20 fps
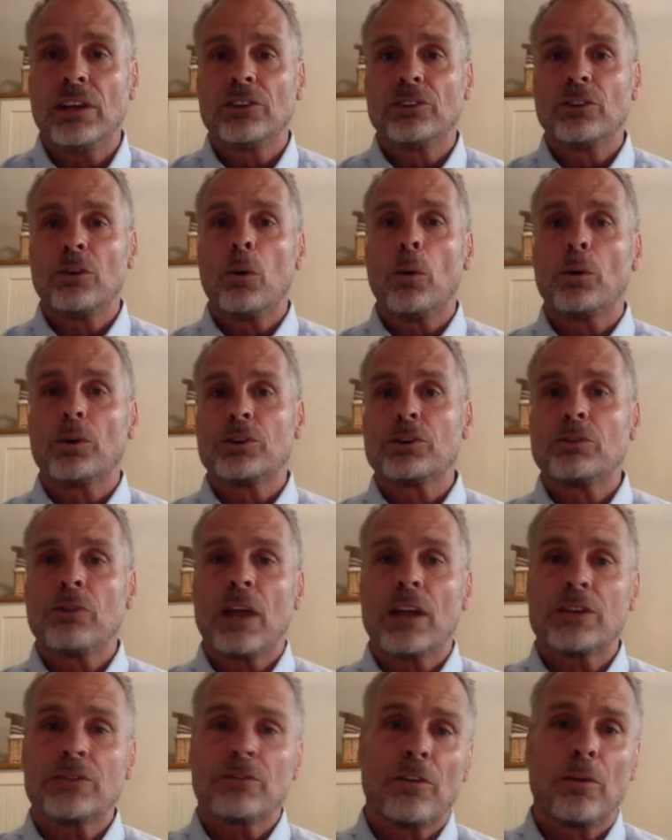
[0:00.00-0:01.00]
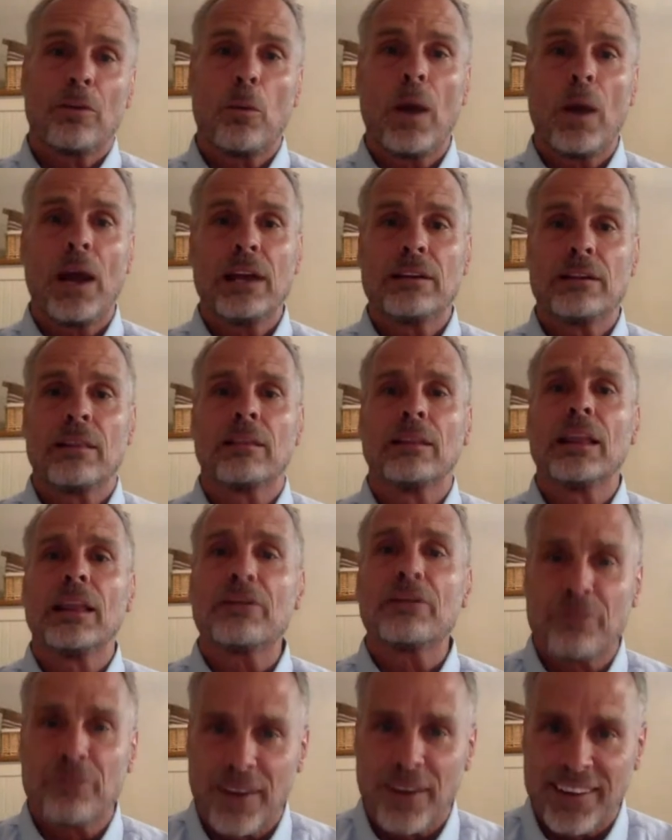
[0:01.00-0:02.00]
is the horse transfer the weight to the
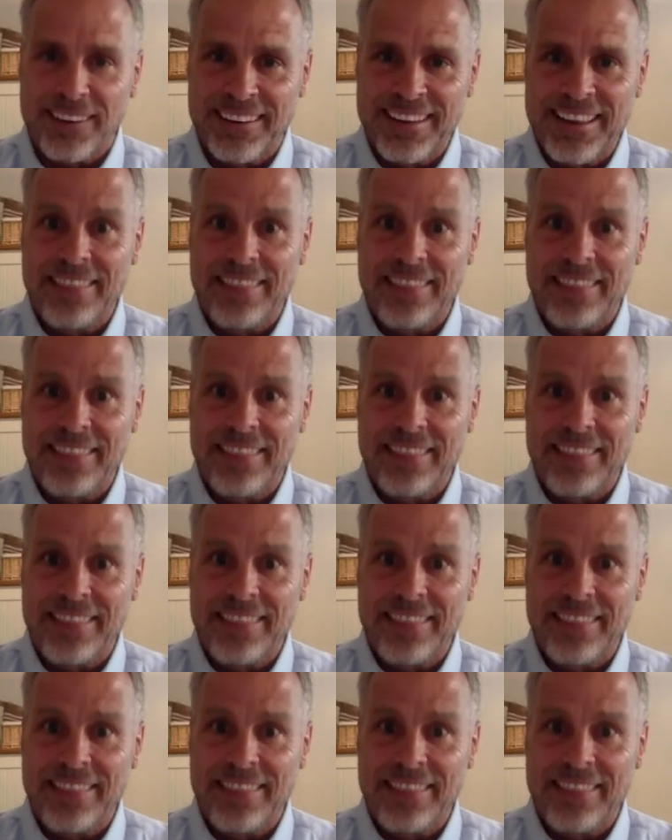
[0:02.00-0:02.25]
left front.